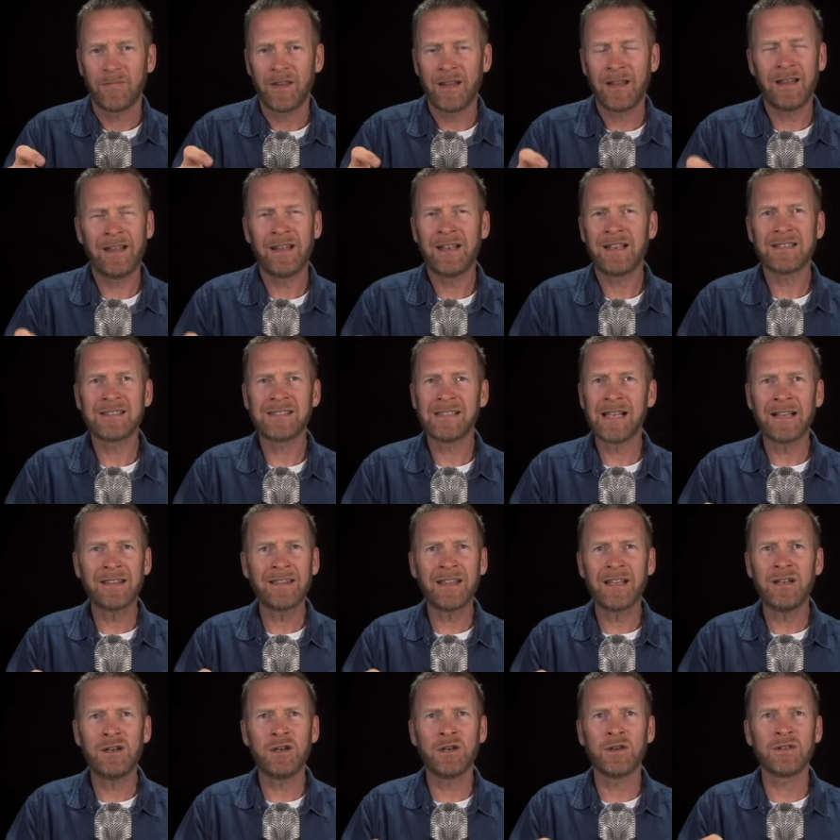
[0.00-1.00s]
And, and it's
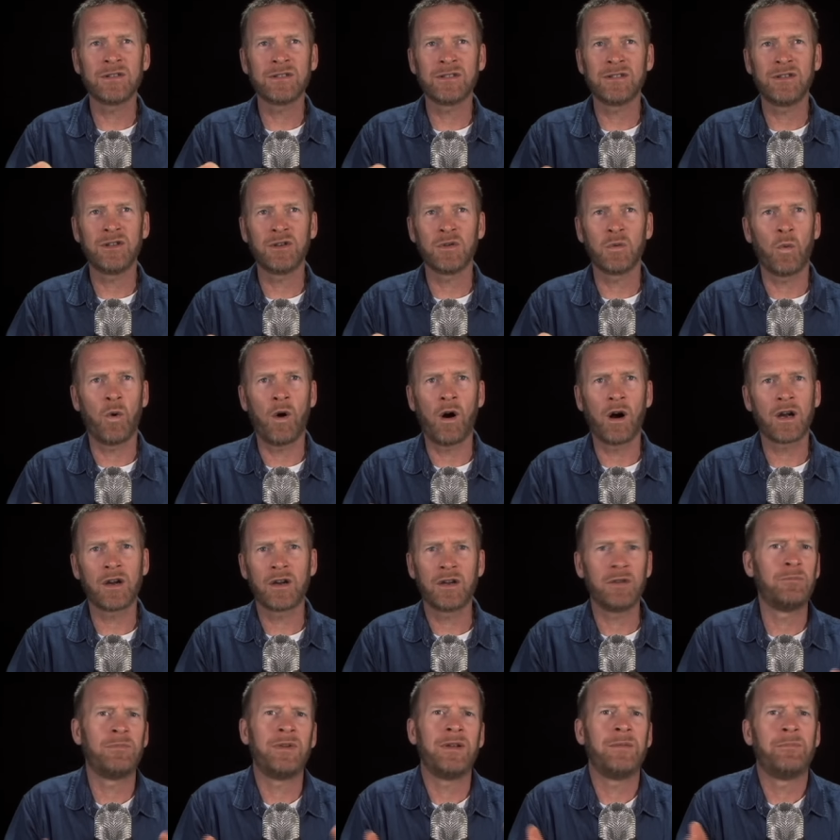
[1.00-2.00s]
not that your, your
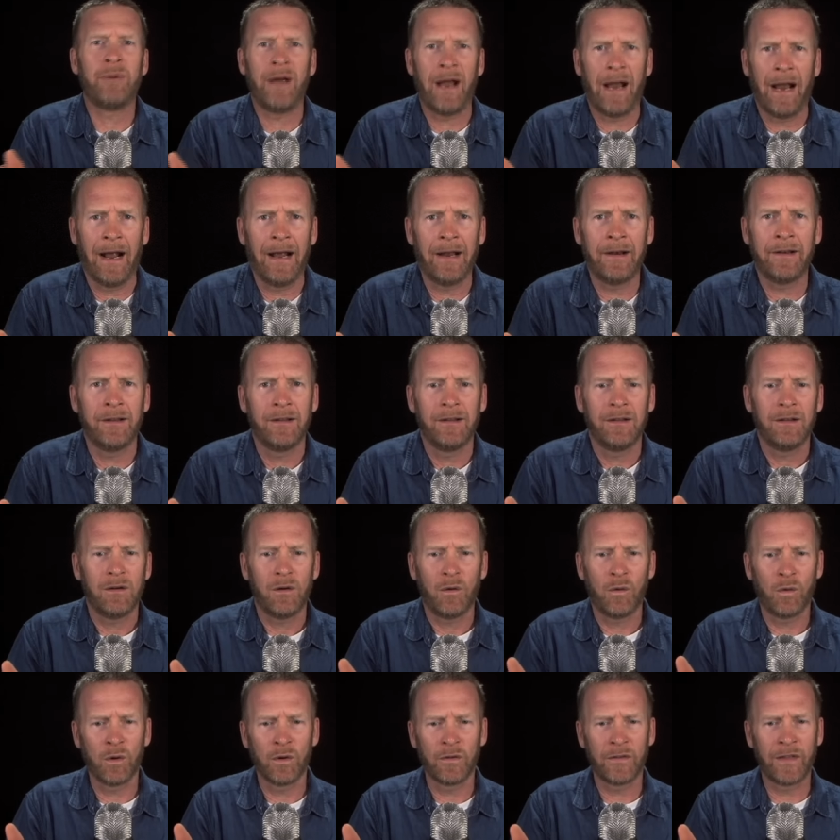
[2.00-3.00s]
walk could be bad
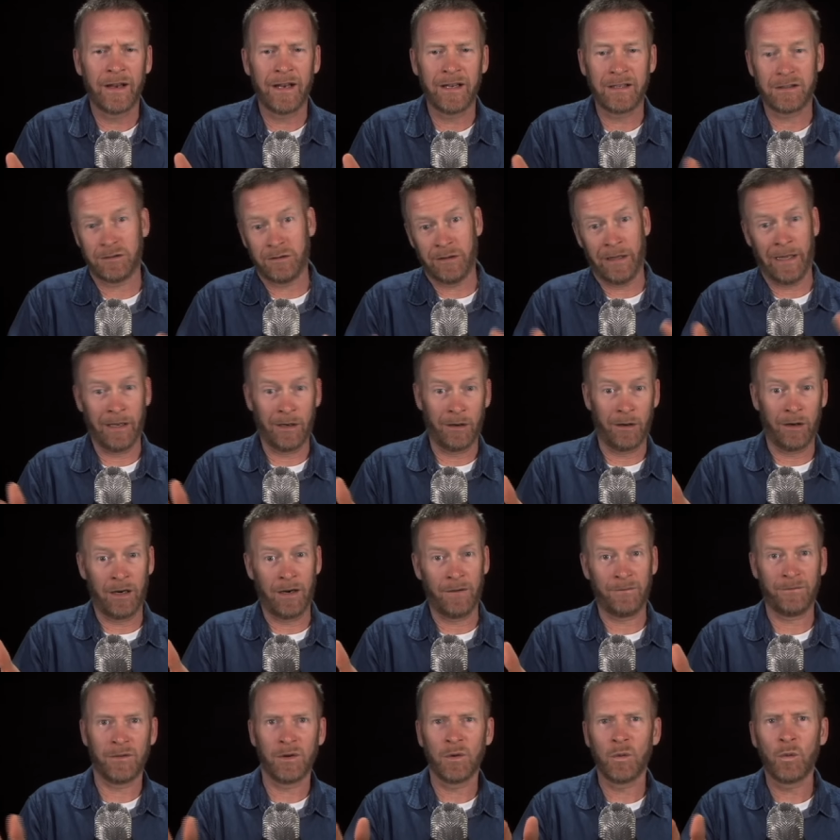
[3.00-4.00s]
or that it's that
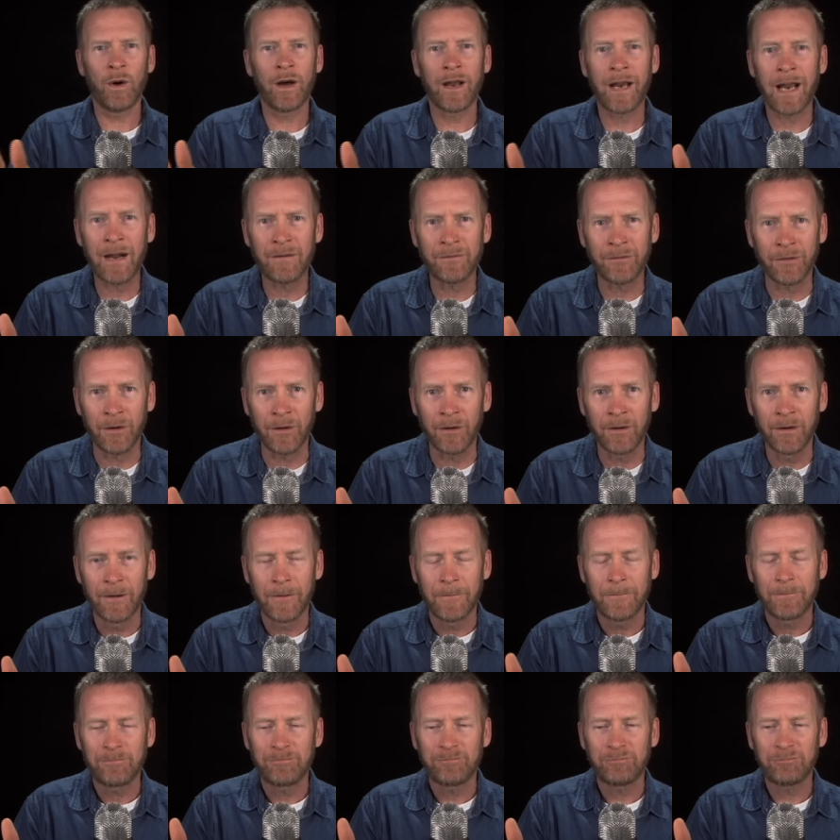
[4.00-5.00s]
off or whatever,
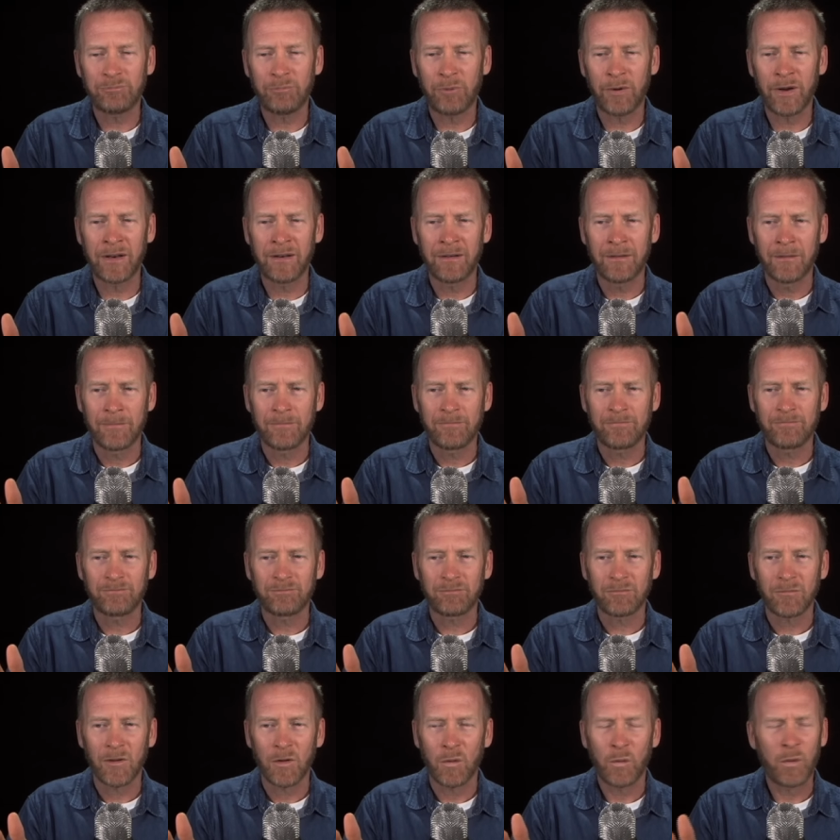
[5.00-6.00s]
but
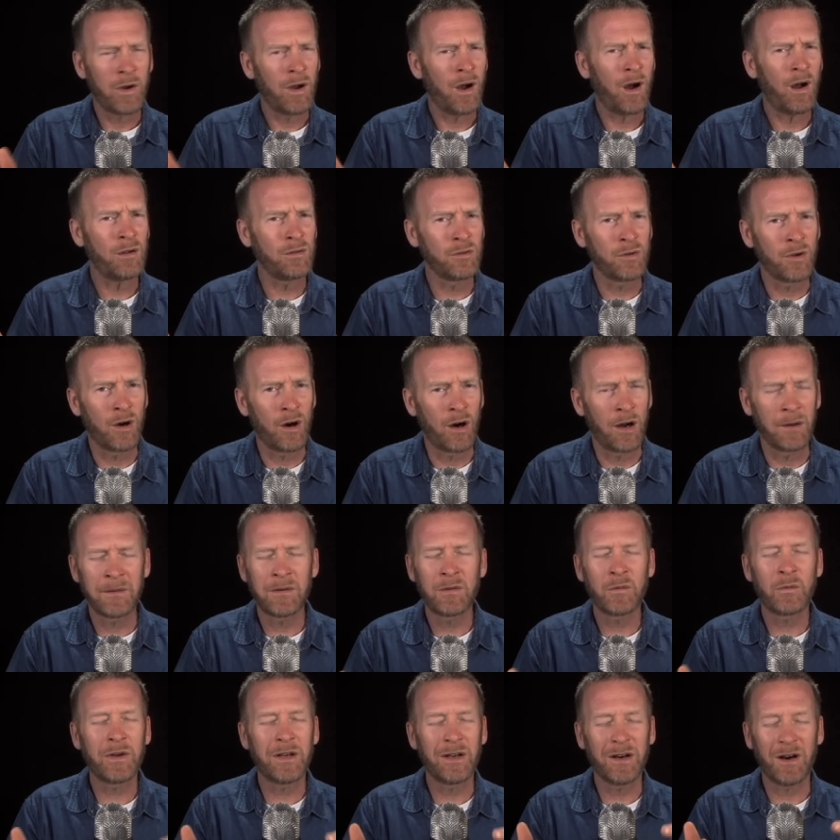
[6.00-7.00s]
we all know, I
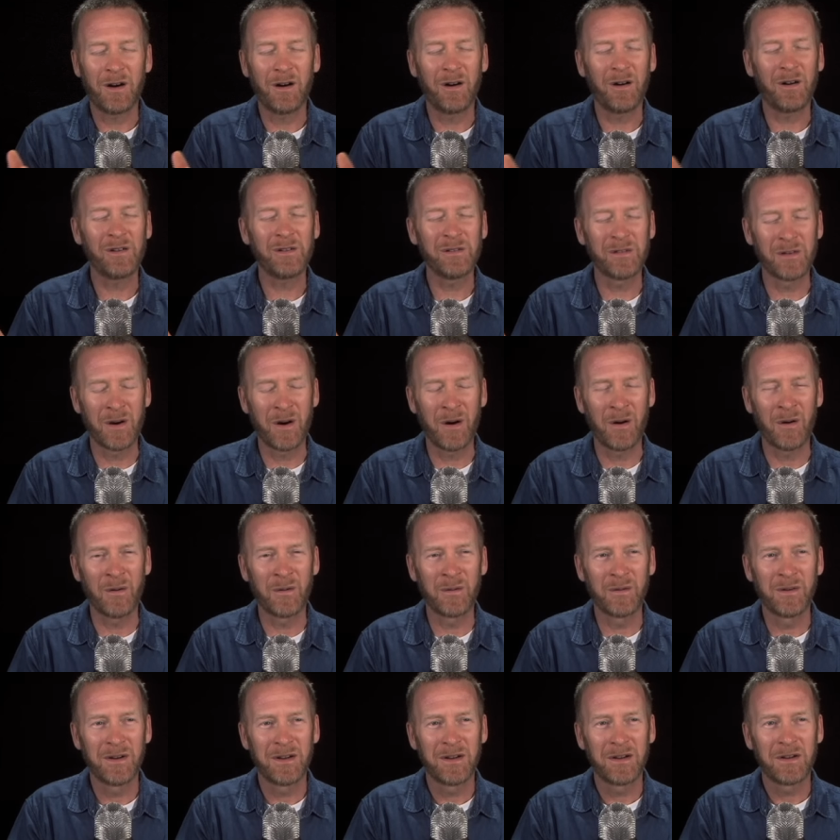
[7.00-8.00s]
mean, we all
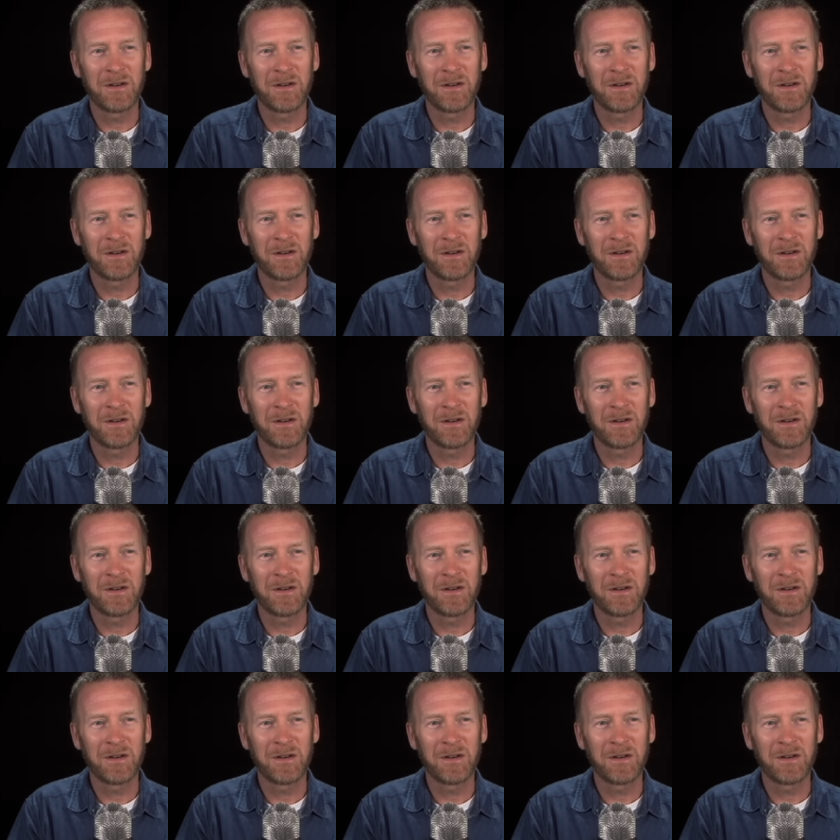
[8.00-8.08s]
know